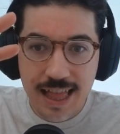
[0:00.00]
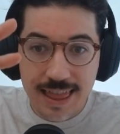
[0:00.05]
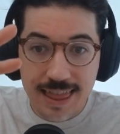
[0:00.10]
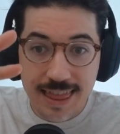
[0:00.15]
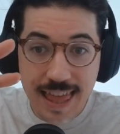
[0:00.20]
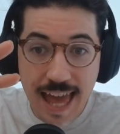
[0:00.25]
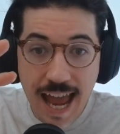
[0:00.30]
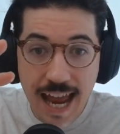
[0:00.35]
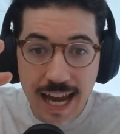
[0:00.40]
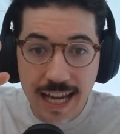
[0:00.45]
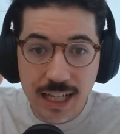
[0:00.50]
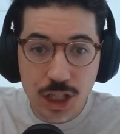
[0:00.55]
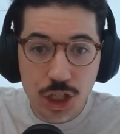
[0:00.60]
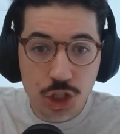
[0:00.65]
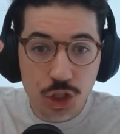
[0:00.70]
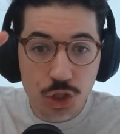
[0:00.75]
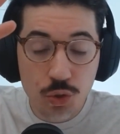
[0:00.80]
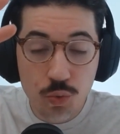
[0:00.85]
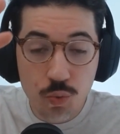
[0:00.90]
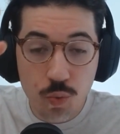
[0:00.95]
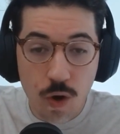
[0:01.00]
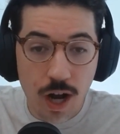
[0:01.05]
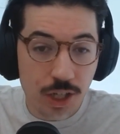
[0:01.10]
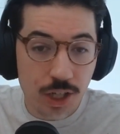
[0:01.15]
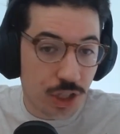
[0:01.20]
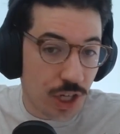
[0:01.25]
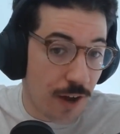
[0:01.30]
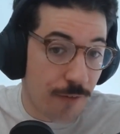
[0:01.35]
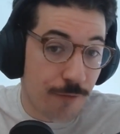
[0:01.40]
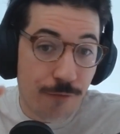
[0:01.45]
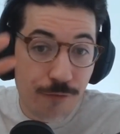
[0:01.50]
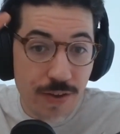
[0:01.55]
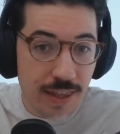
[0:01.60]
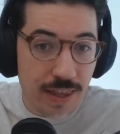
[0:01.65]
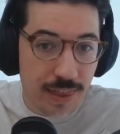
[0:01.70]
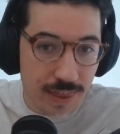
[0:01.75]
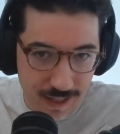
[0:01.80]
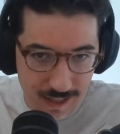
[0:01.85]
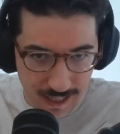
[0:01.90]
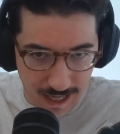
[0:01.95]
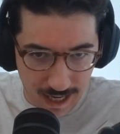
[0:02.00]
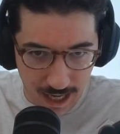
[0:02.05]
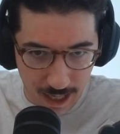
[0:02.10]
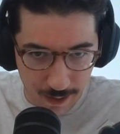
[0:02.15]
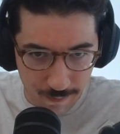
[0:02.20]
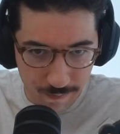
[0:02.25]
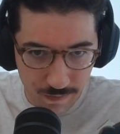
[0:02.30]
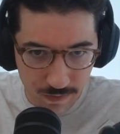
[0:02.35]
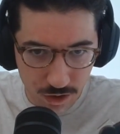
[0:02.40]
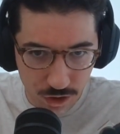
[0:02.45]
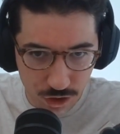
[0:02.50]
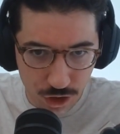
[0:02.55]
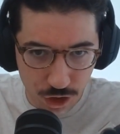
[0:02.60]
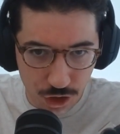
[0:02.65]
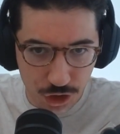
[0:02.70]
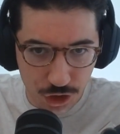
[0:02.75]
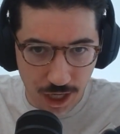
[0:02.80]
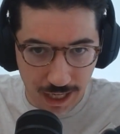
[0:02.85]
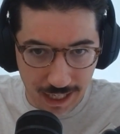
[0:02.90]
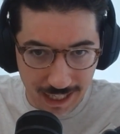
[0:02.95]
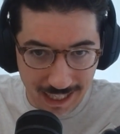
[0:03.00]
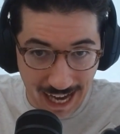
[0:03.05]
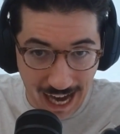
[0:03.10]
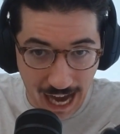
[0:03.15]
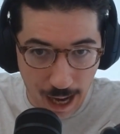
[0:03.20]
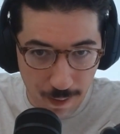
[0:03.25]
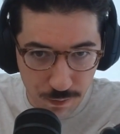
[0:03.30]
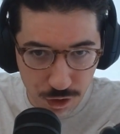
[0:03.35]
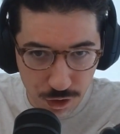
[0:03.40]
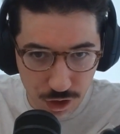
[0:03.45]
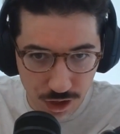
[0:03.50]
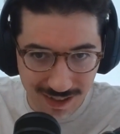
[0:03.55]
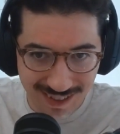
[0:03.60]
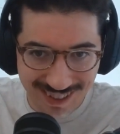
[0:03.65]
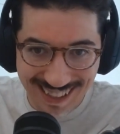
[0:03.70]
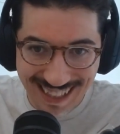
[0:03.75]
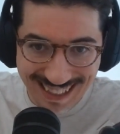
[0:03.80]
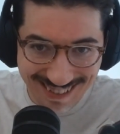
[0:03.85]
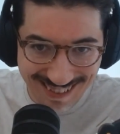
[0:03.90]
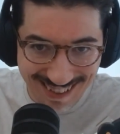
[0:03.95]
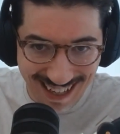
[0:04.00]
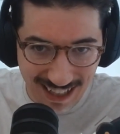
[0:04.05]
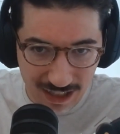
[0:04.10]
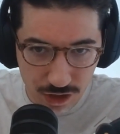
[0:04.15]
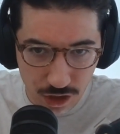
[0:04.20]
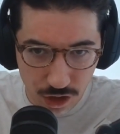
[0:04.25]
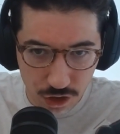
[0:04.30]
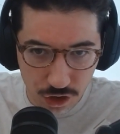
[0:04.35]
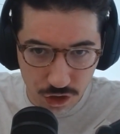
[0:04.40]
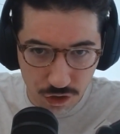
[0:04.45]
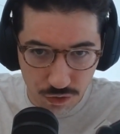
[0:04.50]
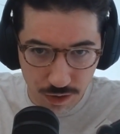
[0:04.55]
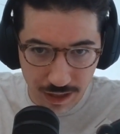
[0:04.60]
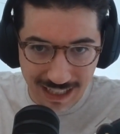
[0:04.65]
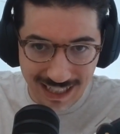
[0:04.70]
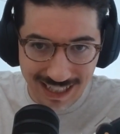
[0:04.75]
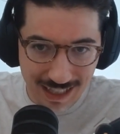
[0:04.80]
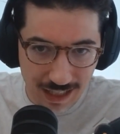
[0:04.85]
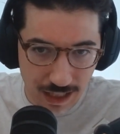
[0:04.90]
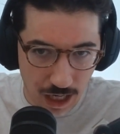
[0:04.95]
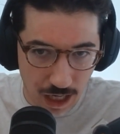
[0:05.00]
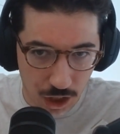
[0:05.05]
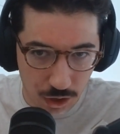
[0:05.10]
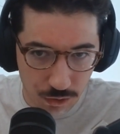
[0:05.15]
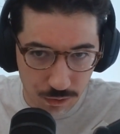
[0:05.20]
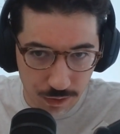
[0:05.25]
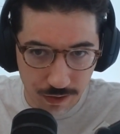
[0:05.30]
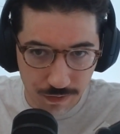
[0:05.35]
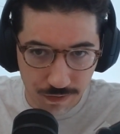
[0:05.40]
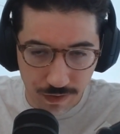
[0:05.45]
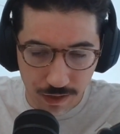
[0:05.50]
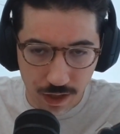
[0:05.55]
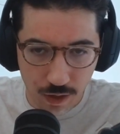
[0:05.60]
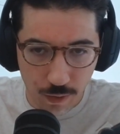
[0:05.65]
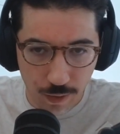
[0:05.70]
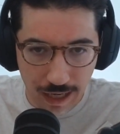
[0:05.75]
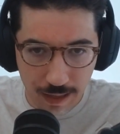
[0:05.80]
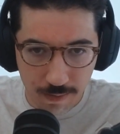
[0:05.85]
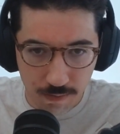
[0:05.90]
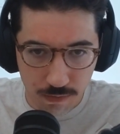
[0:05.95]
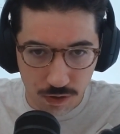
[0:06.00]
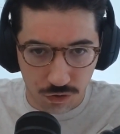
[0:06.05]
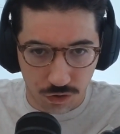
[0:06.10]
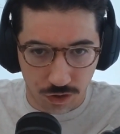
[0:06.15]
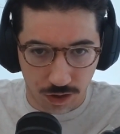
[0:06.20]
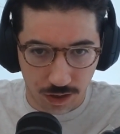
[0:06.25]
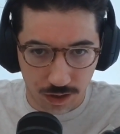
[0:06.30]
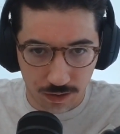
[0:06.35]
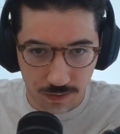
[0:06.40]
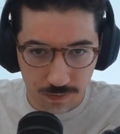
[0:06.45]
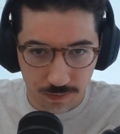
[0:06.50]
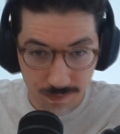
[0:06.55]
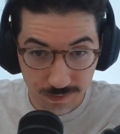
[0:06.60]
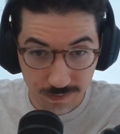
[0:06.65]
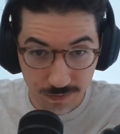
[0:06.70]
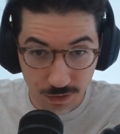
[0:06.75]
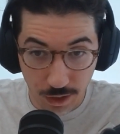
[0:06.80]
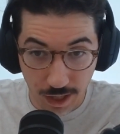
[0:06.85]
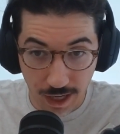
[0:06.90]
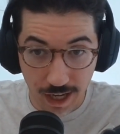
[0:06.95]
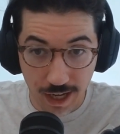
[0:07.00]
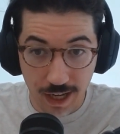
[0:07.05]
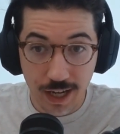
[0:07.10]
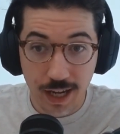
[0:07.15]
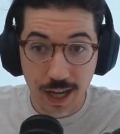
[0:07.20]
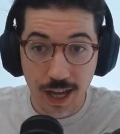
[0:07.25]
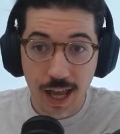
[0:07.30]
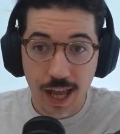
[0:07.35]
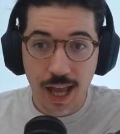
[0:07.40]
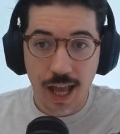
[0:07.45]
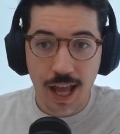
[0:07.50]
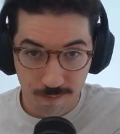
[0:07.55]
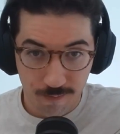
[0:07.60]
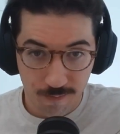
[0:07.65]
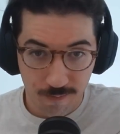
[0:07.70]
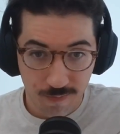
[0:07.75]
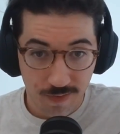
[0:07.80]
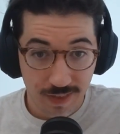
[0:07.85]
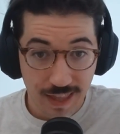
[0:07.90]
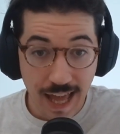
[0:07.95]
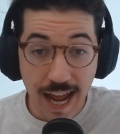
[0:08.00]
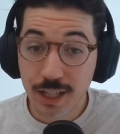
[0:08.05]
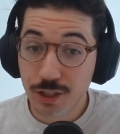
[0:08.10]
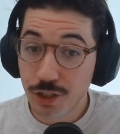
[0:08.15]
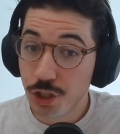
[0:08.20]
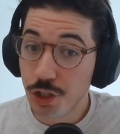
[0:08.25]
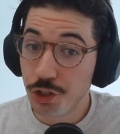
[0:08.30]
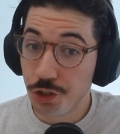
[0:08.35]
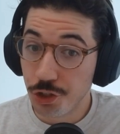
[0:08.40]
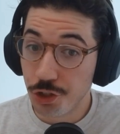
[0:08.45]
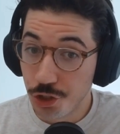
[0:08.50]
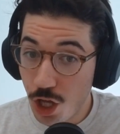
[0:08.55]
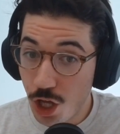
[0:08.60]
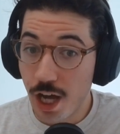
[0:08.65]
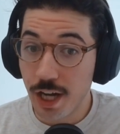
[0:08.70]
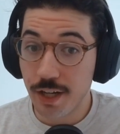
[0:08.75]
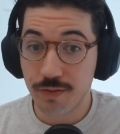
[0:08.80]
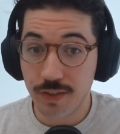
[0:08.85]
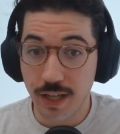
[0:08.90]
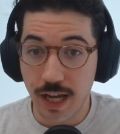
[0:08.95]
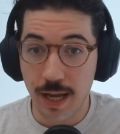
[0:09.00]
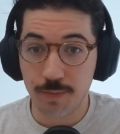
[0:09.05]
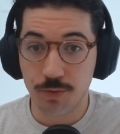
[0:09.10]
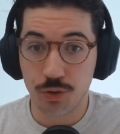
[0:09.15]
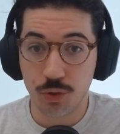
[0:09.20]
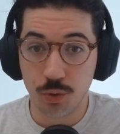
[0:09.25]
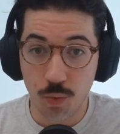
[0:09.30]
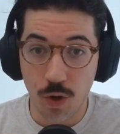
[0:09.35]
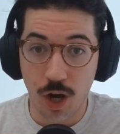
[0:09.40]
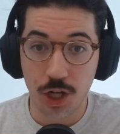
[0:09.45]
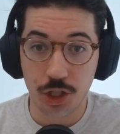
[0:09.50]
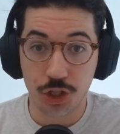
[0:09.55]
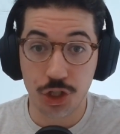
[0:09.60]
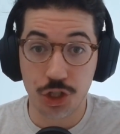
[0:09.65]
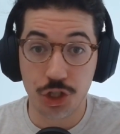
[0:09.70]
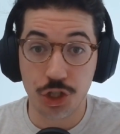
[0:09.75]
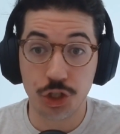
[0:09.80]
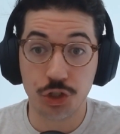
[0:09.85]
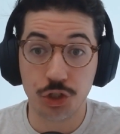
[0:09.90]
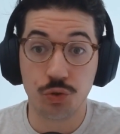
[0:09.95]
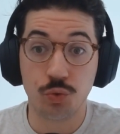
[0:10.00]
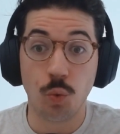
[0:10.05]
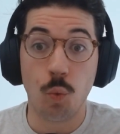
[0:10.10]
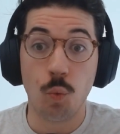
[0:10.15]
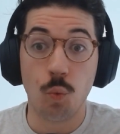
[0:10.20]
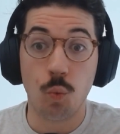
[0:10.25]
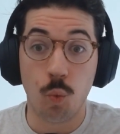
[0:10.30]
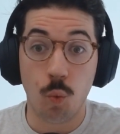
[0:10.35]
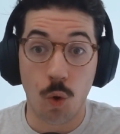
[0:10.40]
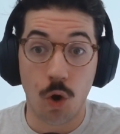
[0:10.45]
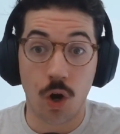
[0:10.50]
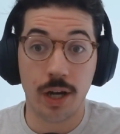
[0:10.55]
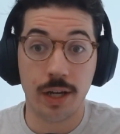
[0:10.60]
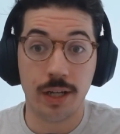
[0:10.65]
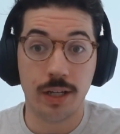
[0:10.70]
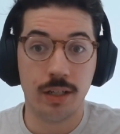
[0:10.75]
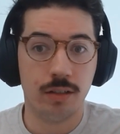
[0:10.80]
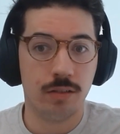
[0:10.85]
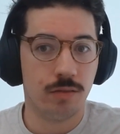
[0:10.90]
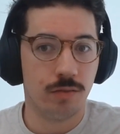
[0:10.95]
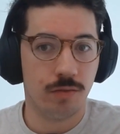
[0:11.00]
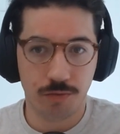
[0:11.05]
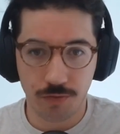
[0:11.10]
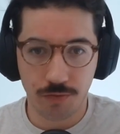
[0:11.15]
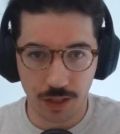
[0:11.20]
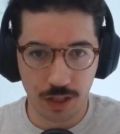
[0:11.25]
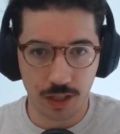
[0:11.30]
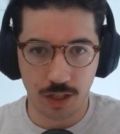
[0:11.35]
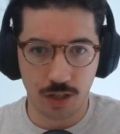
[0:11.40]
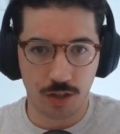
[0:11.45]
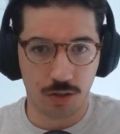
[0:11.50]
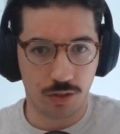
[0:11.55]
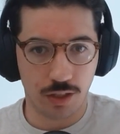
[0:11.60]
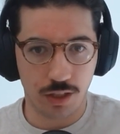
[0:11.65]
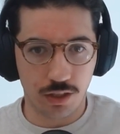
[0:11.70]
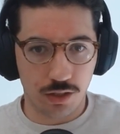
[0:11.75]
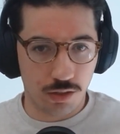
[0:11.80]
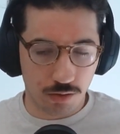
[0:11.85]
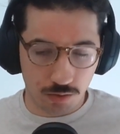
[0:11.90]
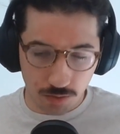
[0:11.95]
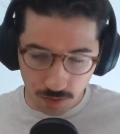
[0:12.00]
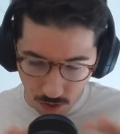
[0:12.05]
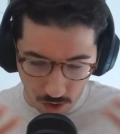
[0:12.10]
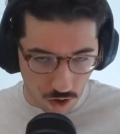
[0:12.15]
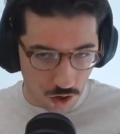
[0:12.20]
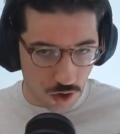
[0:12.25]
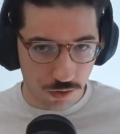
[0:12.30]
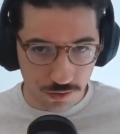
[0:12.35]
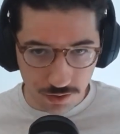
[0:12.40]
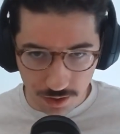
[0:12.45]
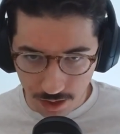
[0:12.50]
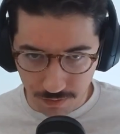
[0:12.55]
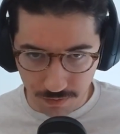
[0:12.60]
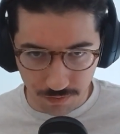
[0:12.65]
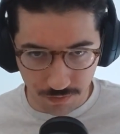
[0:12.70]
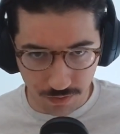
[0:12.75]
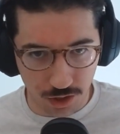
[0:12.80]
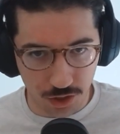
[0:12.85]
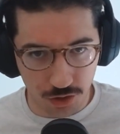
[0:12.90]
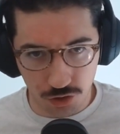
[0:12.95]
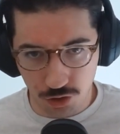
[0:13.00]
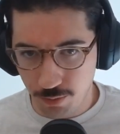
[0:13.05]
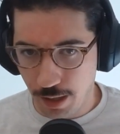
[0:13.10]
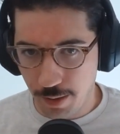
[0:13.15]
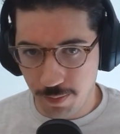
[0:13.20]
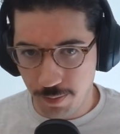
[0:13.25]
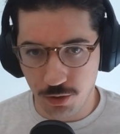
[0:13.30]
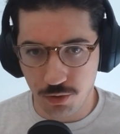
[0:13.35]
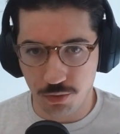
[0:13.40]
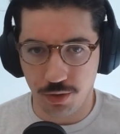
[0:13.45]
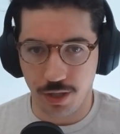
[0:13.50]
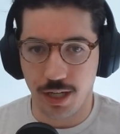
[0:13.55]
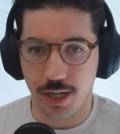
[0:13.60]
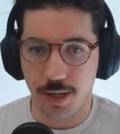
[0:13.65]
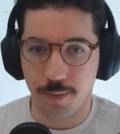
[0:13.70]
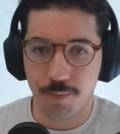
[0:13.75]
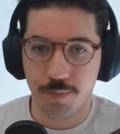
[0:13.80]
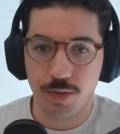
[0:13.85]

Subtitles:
Then you watch a 5th time to check captions, text on screen, coloring of video, and music. Okay? That is a lot of times to watch just one video, let alone all the different videos you might be creating.